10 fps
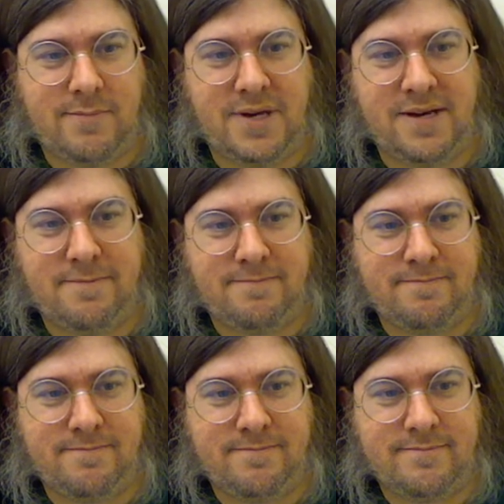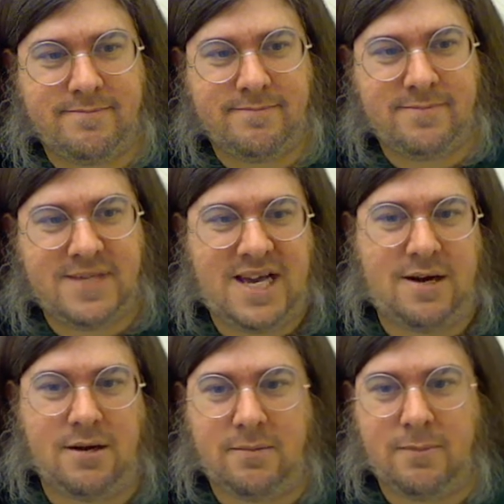But I
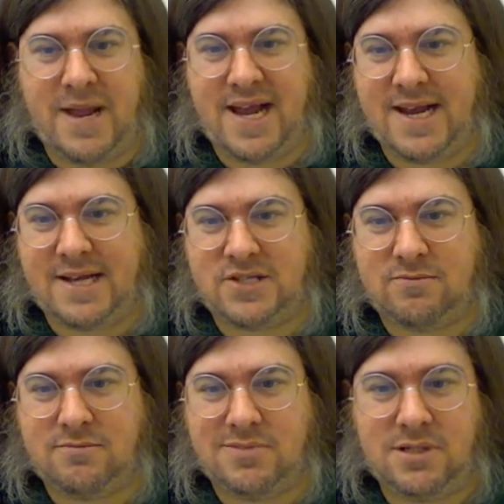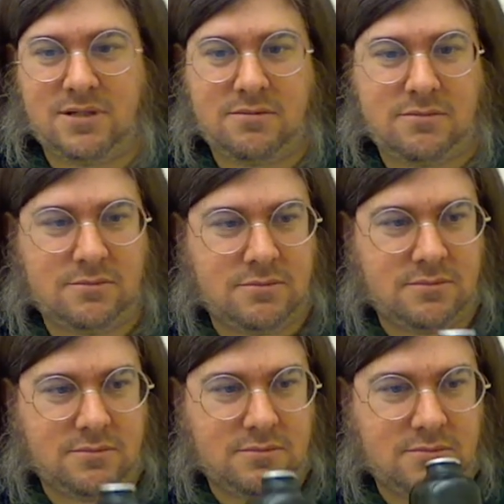don't know. Pancakes? Eh.
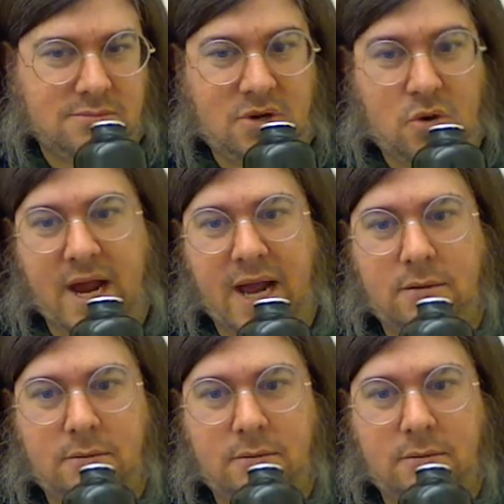Okay.